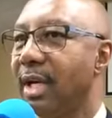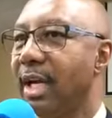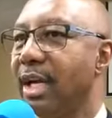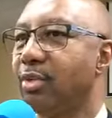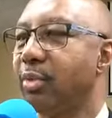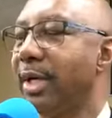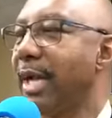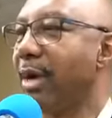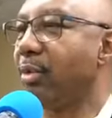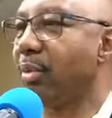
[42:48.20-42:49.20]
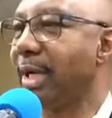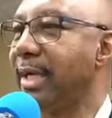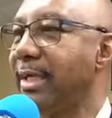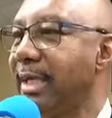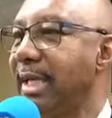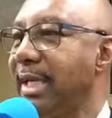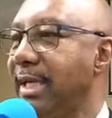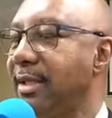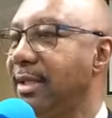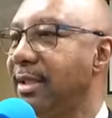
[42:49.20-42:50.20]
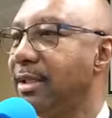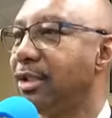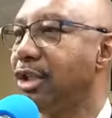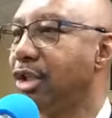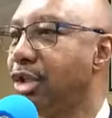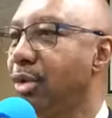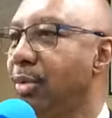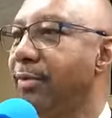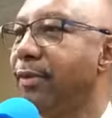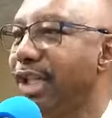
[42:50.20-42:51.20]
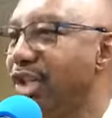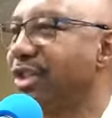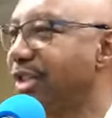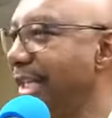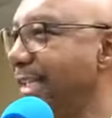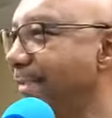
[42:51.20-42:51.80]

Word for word: is what I really need to do for your sake.